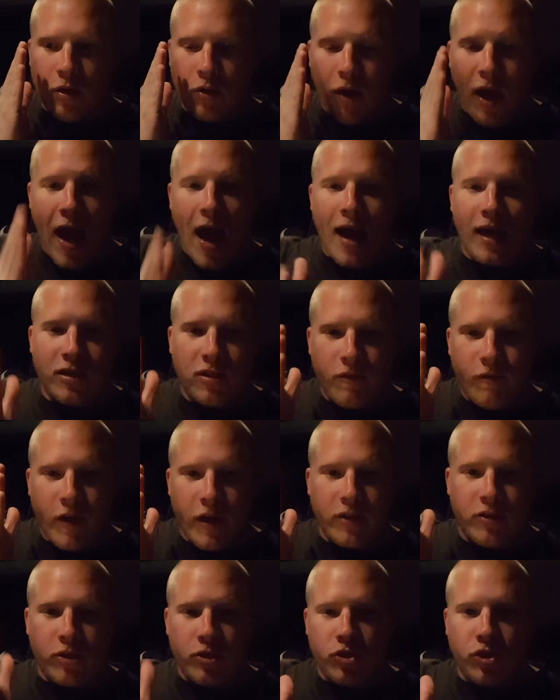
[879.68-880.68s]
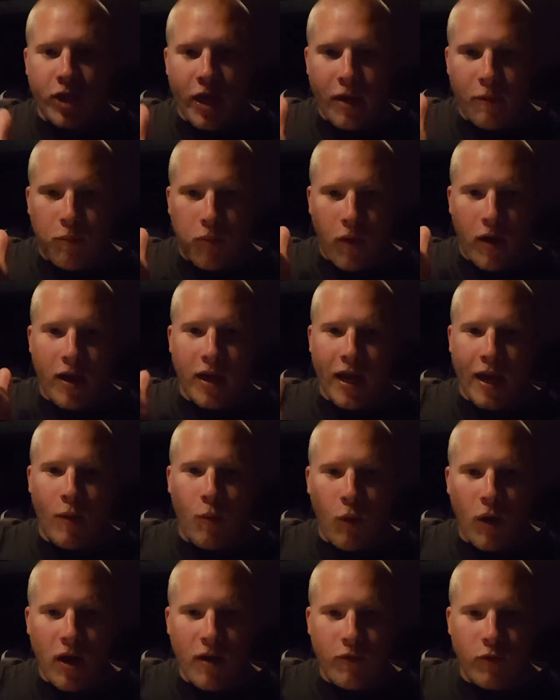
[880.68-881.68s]
activate the Jake brake at
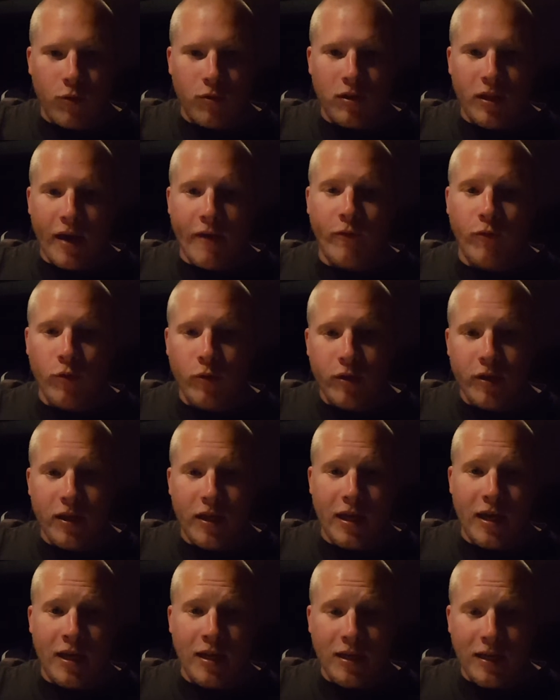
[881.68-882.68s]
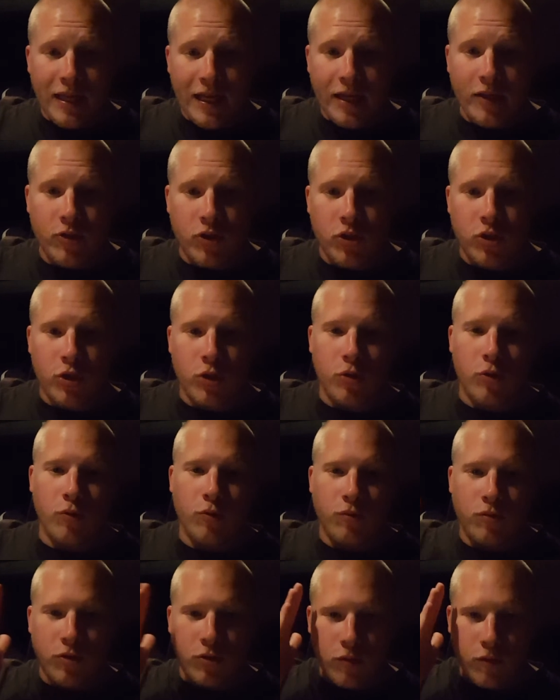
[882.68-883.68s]
whatever level it needs to
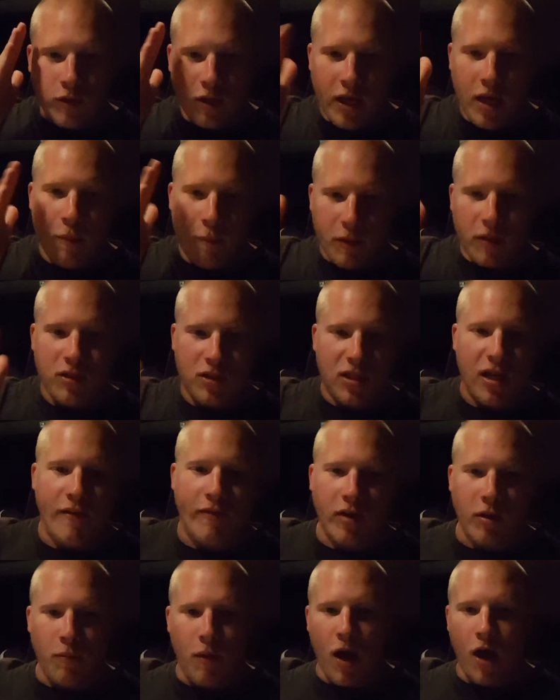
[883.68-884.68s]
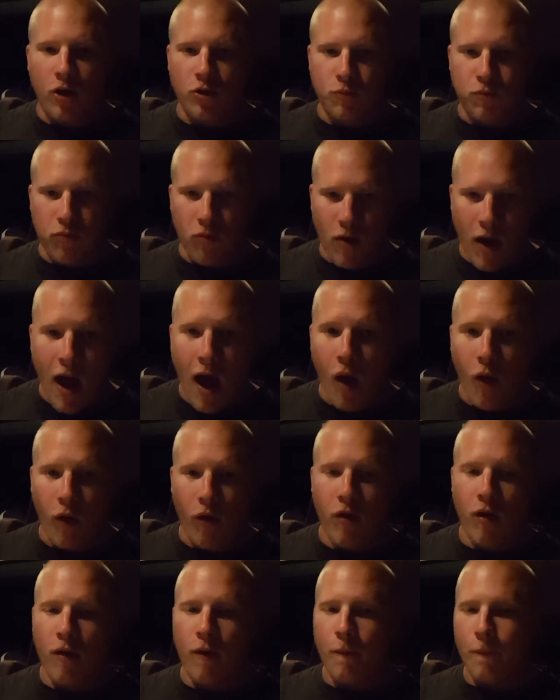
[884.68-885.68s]
keep it at 70 miles per hour.